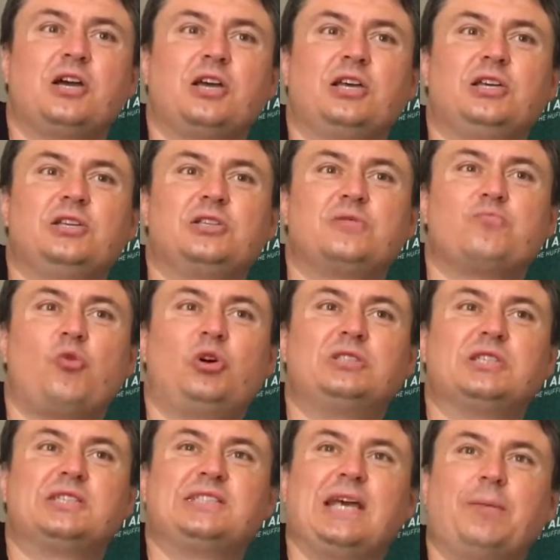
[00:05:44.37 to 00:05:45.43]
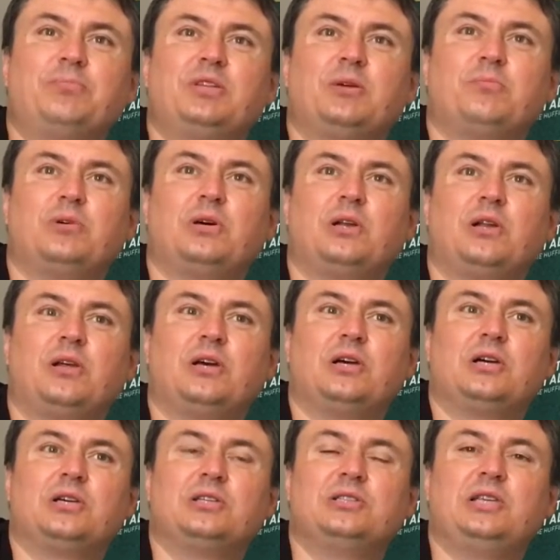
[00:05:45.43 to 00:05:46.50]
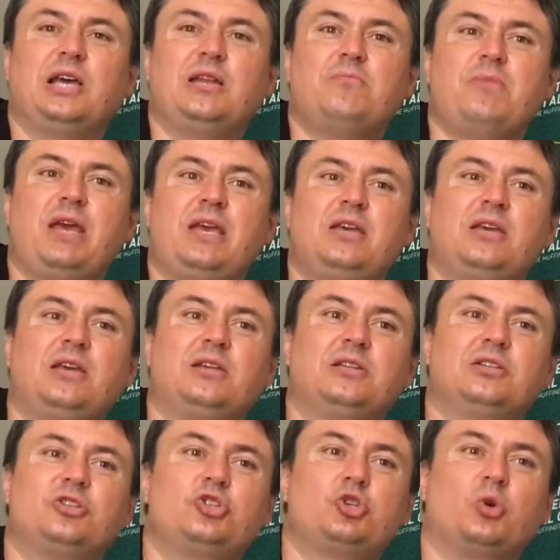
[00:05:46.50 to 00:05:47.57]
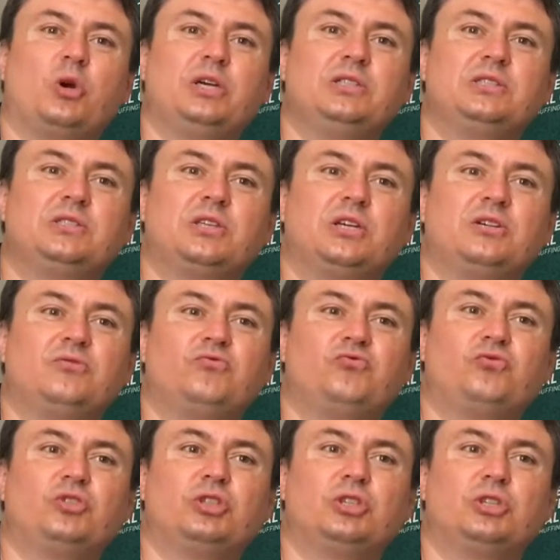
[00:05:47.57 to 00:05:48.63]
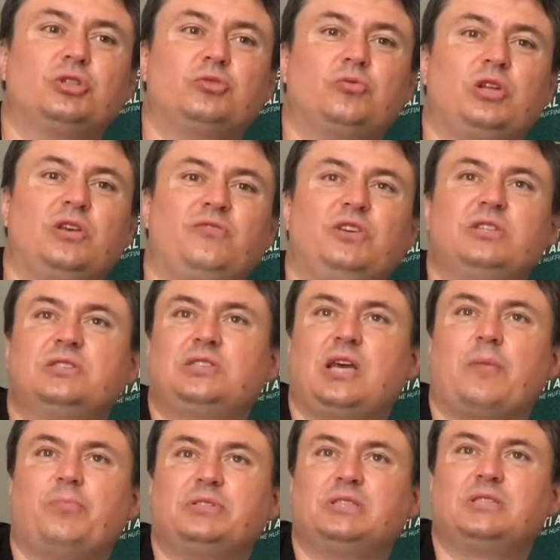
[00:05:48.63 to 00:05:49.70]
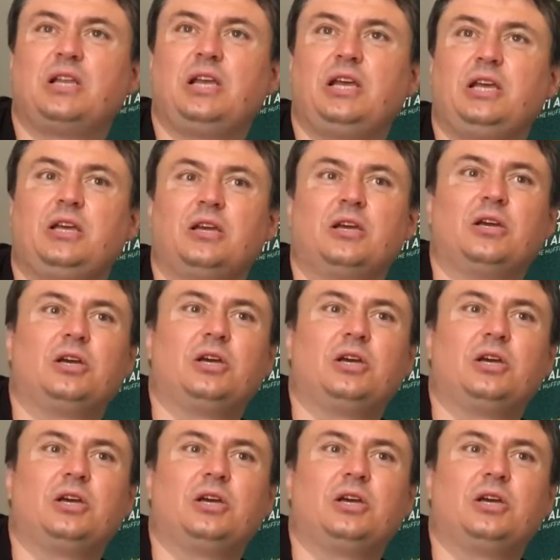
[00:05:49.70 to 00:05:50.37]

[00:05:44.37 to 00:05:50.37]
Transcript: is more acceptable than making the choice of living separately.